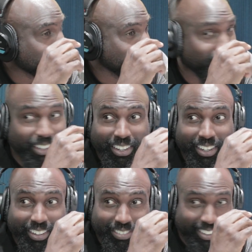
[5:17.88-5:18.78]
because
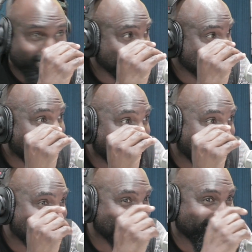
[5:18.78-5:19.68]
your friend is
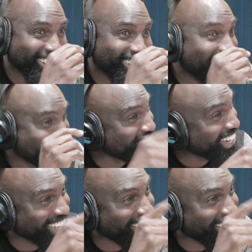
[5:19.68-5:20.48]
my friend. Yeah. That song,